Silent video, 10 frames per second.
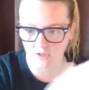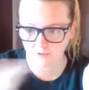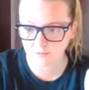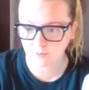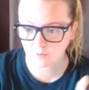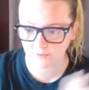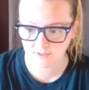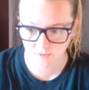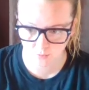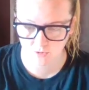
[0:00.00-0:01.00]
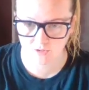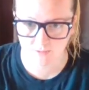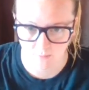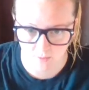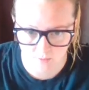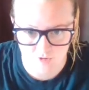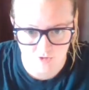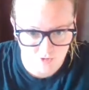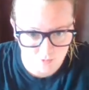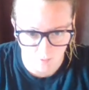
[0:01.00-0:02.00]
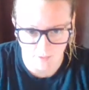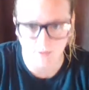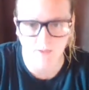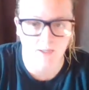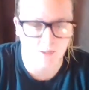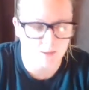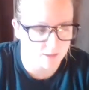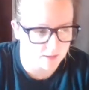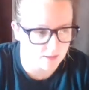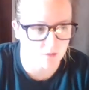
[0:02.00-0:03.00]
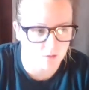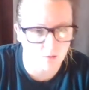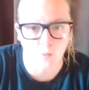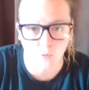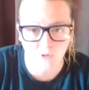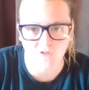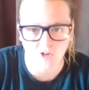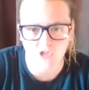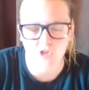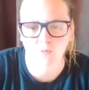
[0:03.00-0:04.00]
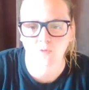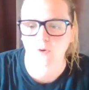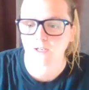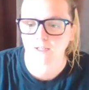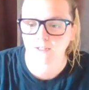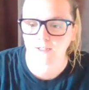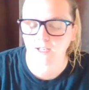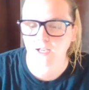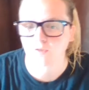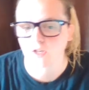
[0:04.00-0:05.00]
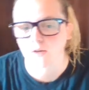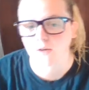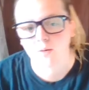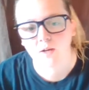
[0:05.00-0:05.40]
all these movies in the course of the month just so I could get, like, you know, refresher before I did the tag video.